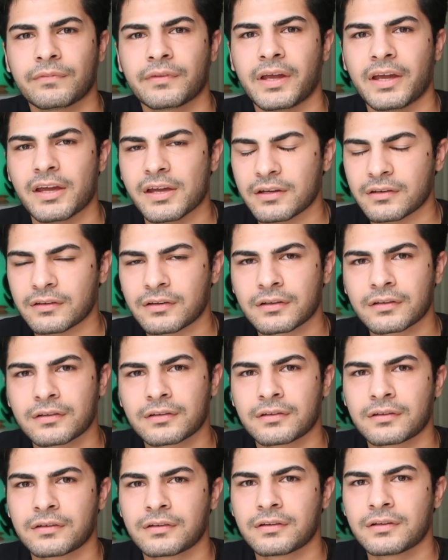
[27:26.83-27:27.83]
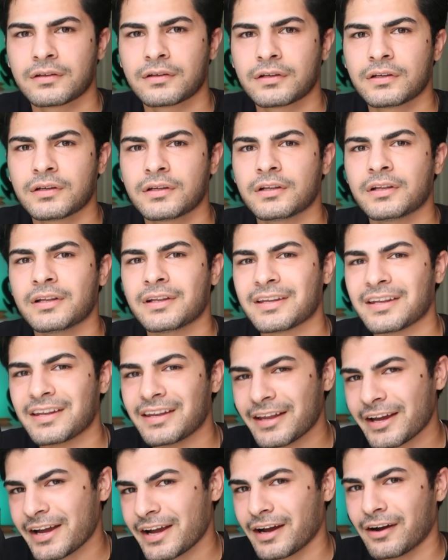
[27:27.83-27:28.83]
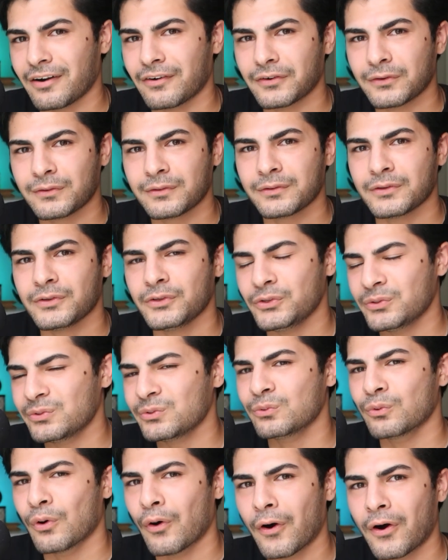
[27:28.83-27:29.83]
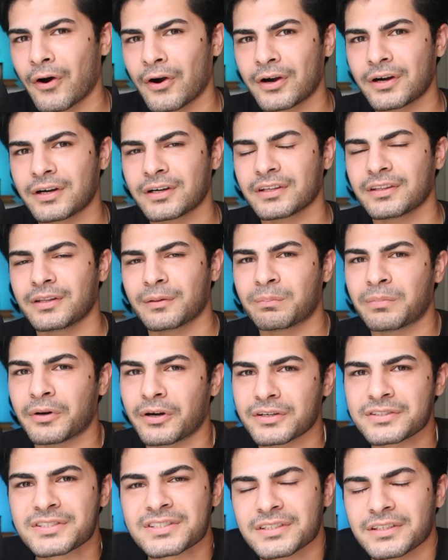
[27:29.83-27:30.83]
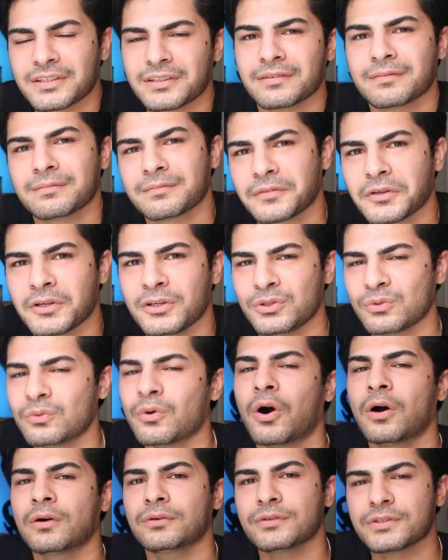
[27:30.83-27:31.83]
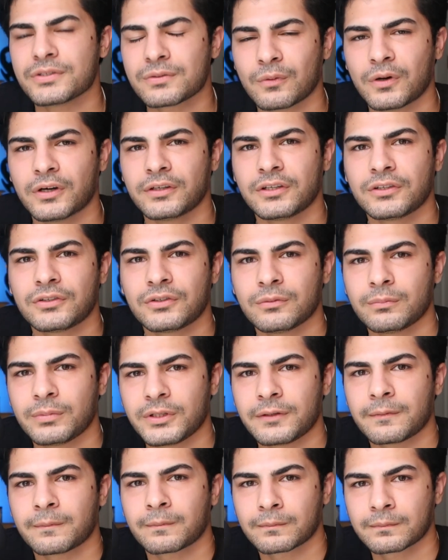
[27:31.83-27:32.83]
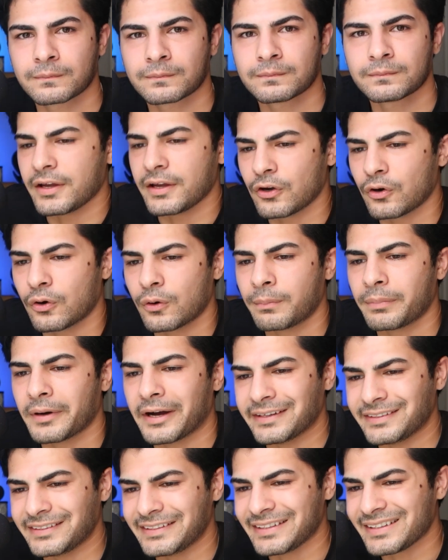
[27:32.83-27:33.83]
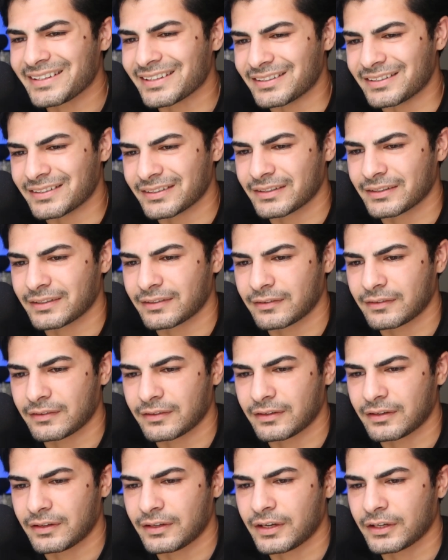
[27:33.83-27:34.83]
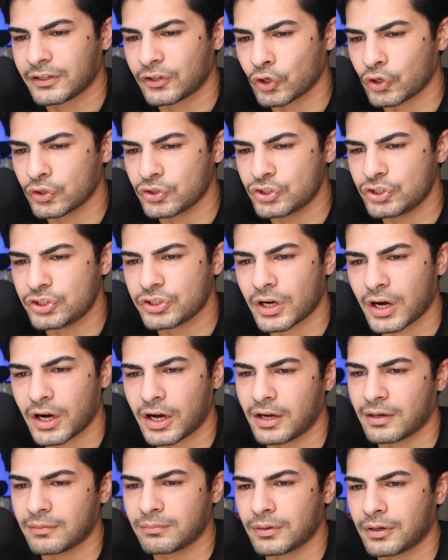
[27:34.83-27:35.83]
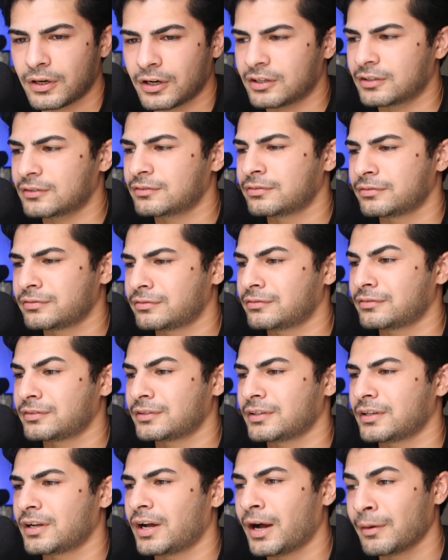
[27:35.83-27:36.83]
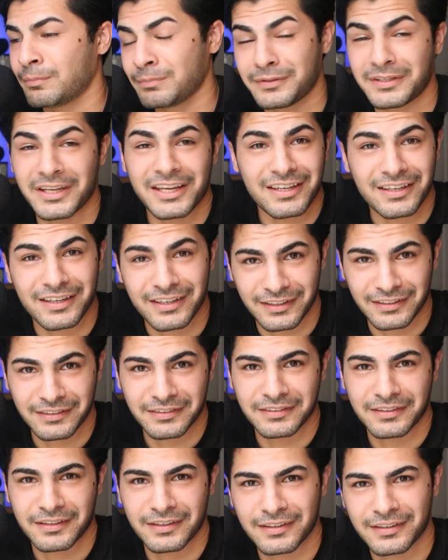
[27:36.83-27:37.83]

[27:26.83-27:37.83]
And now you are the person you always wanted to be. I hope I did a good job of updating